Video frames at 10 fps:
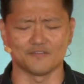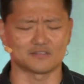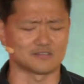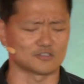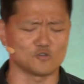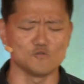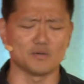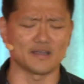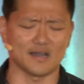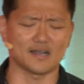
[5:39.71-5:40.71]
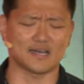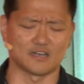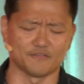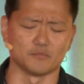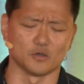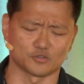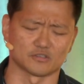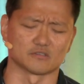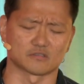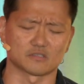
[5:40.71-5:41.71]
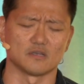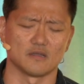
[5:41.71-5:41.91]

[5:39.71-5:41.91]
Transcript: us this kumbaya kind of emotions.